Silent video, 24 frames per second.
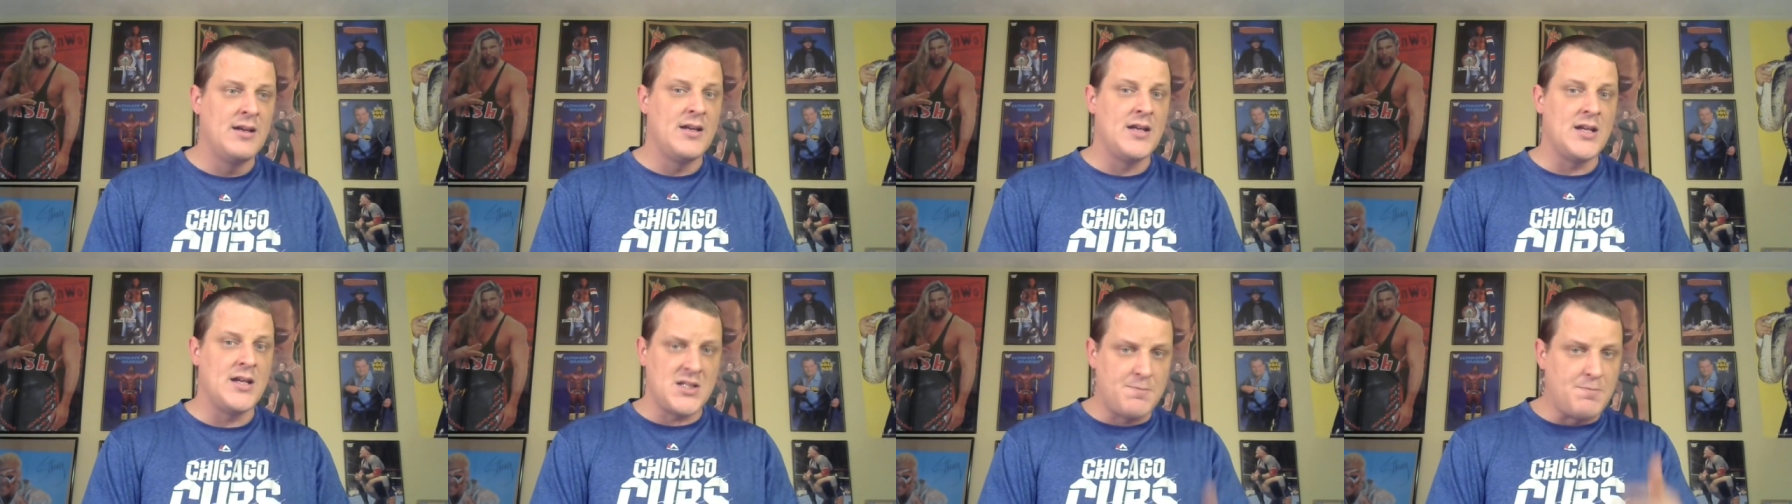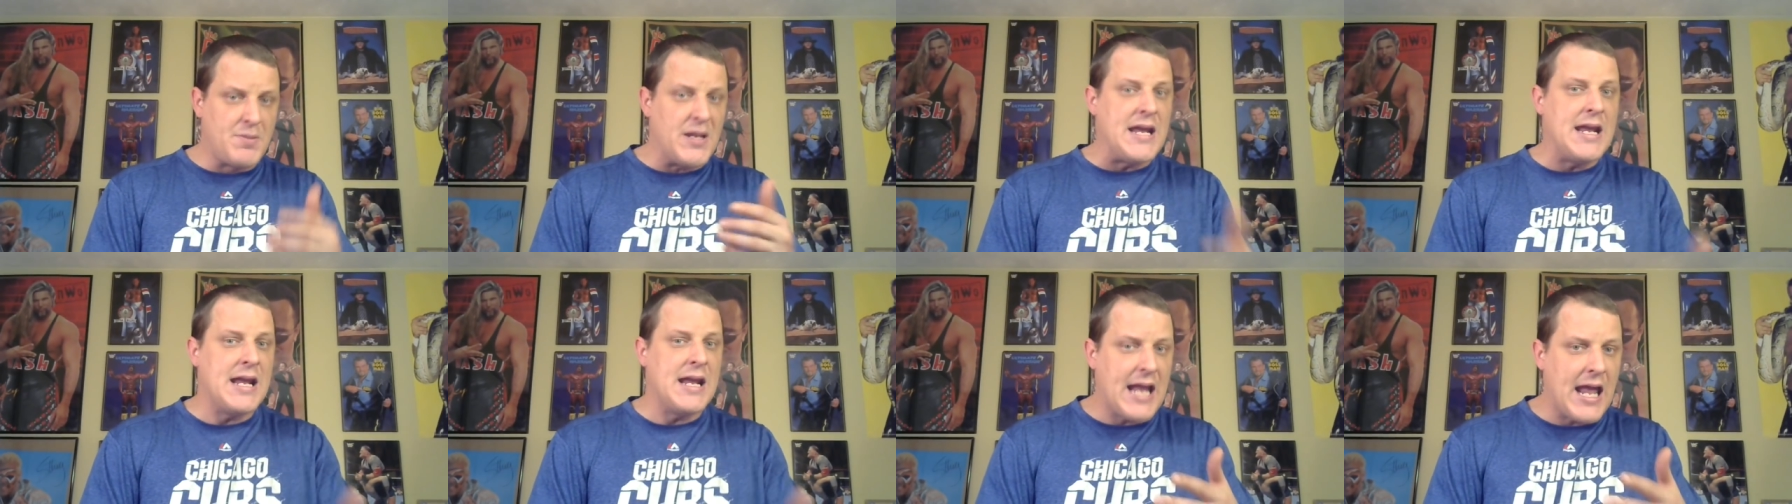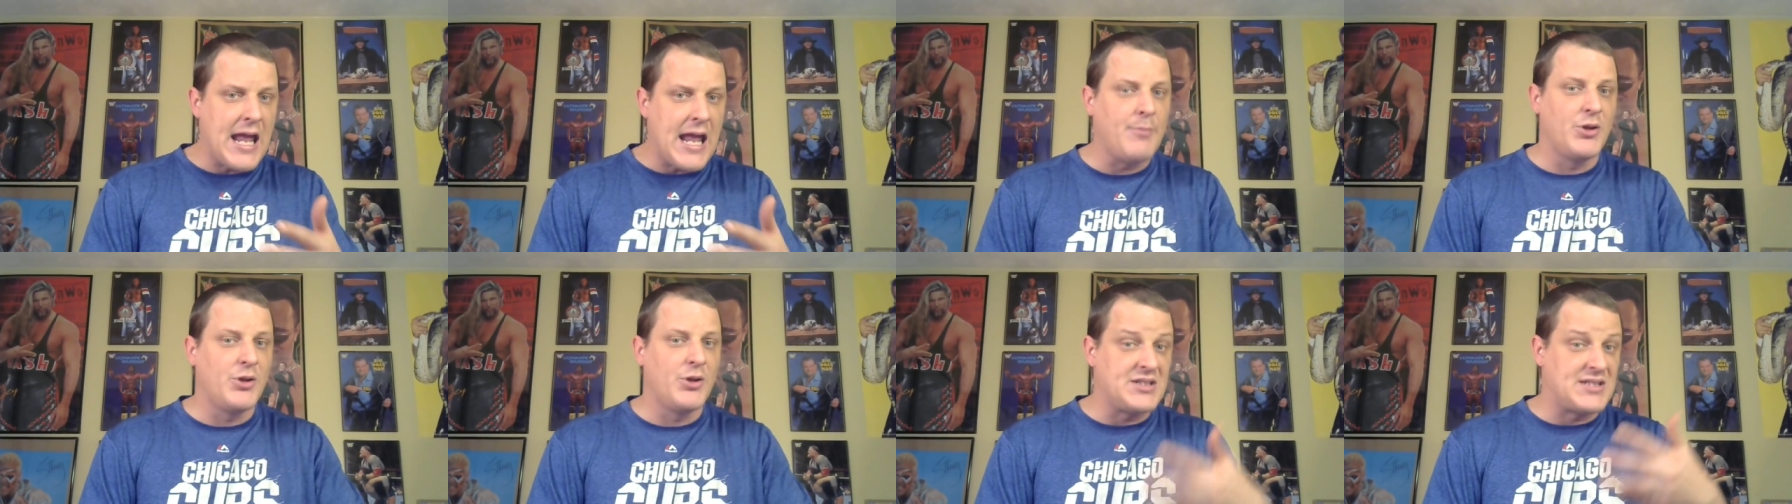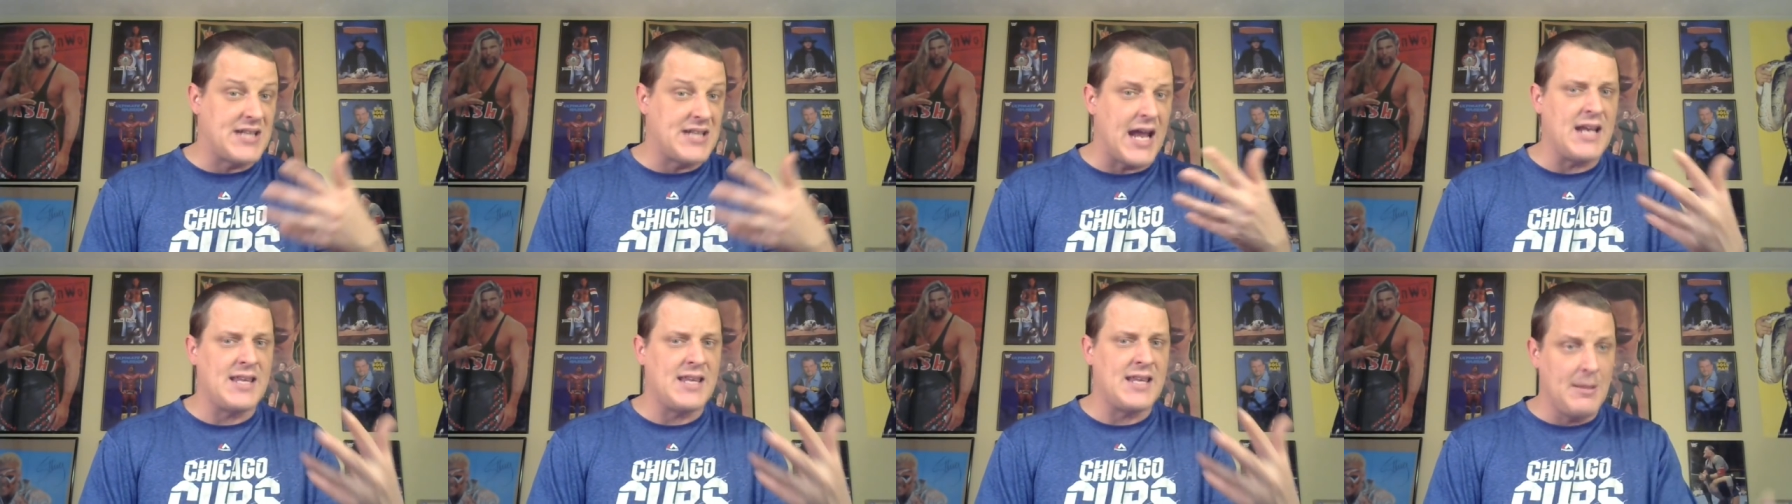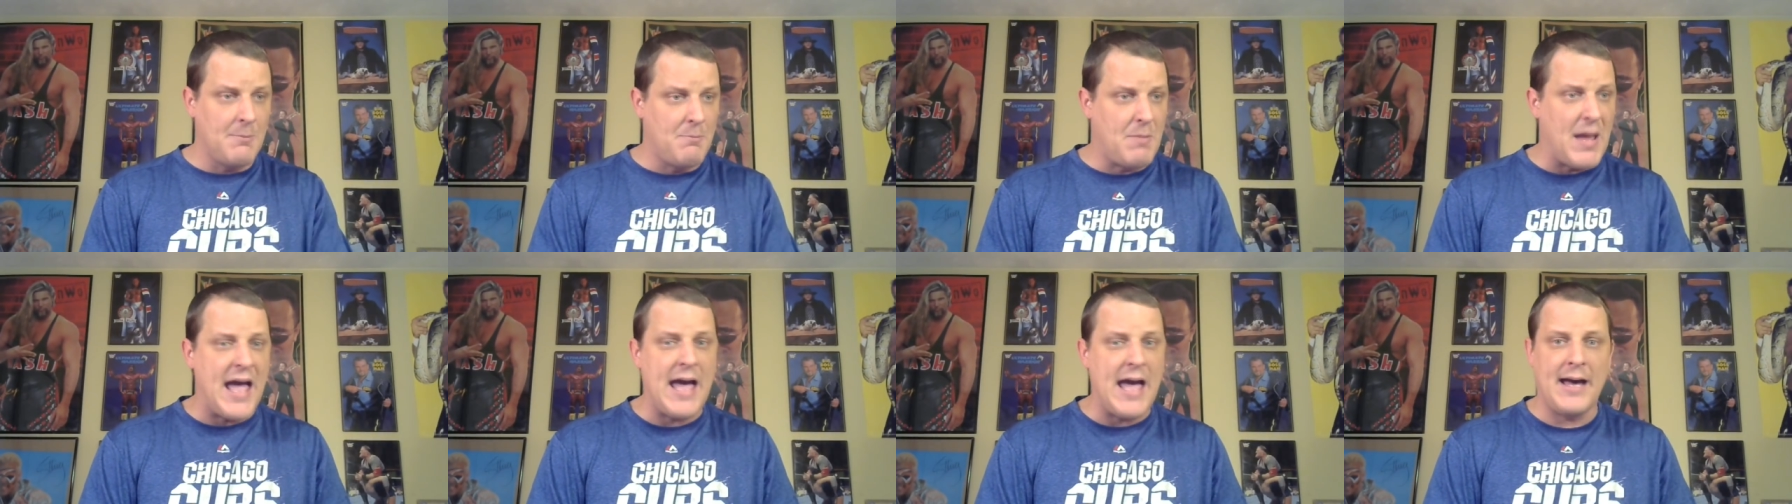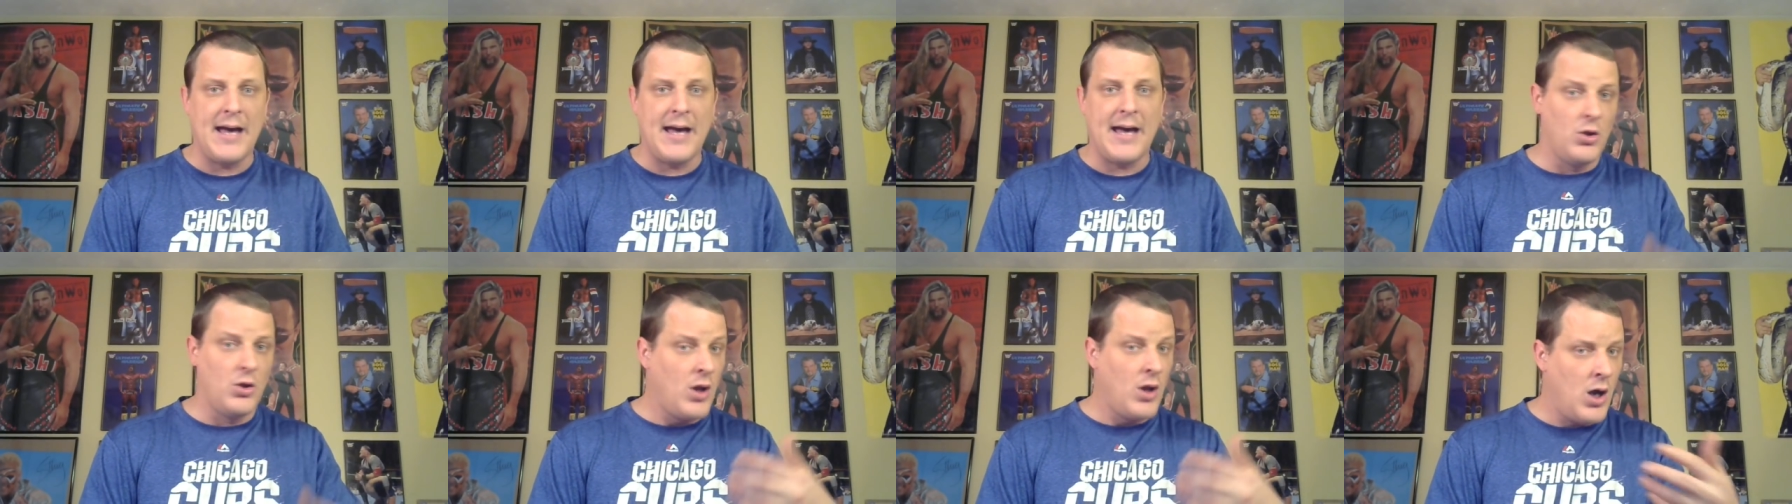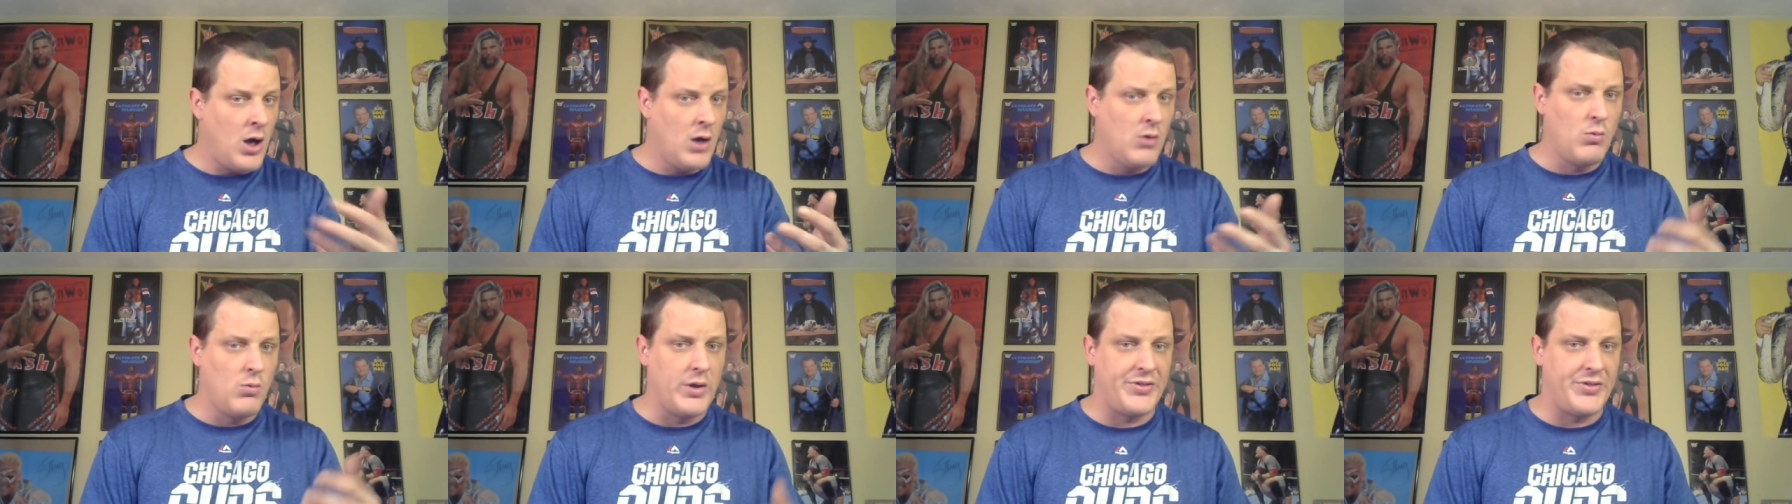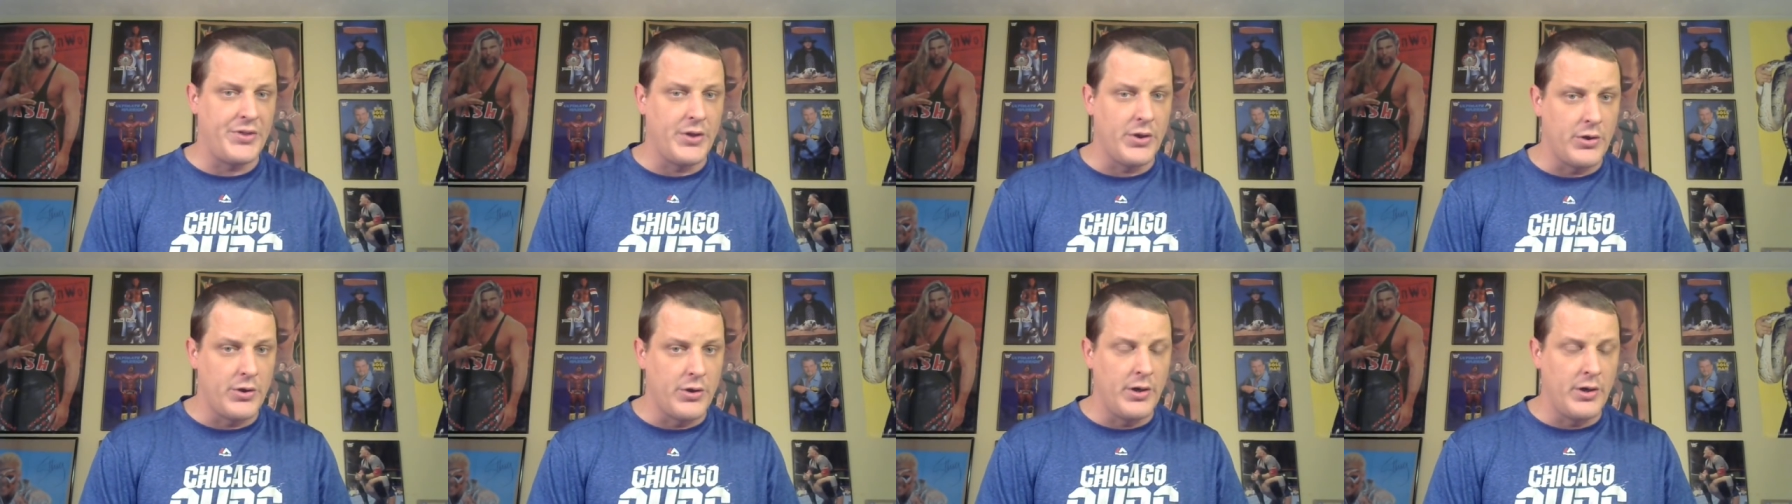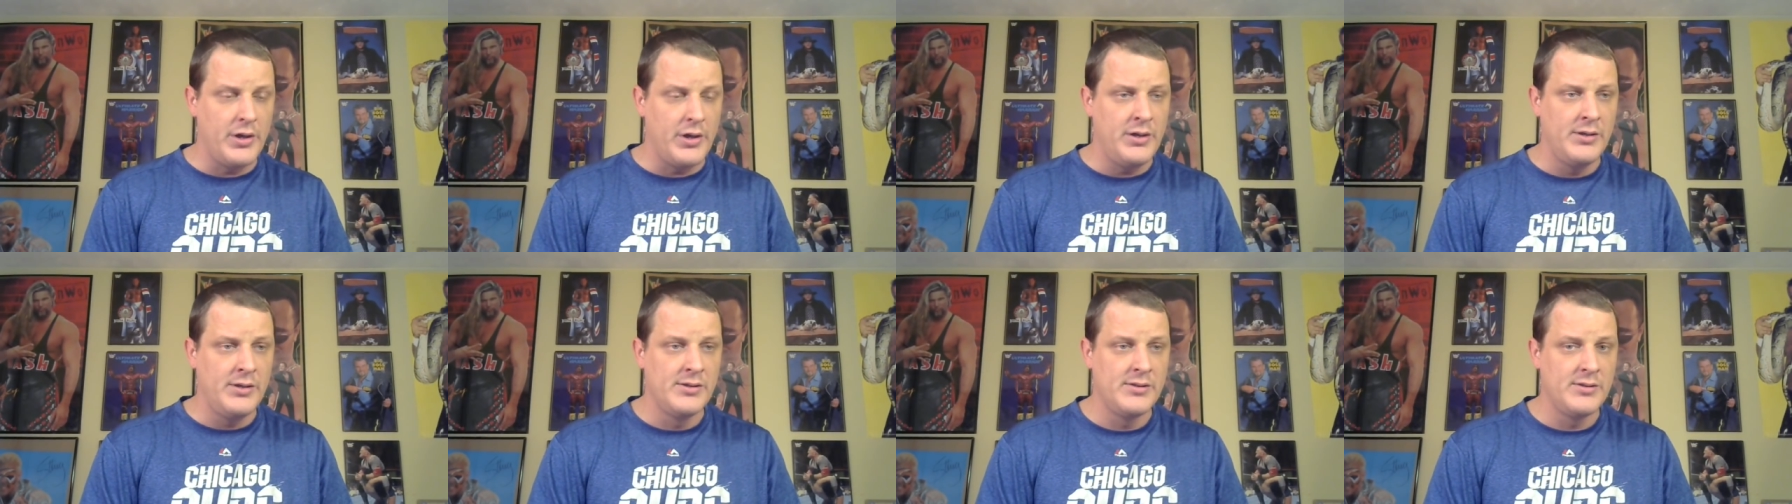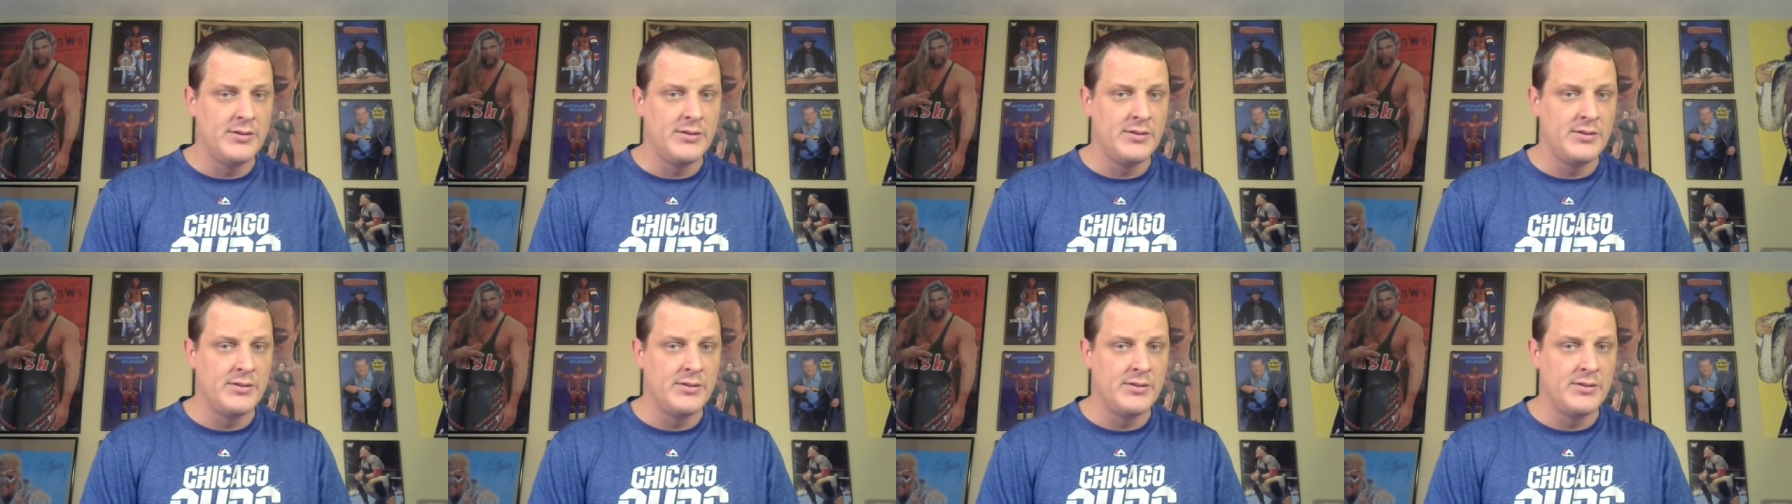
is being able to take the bad along with the good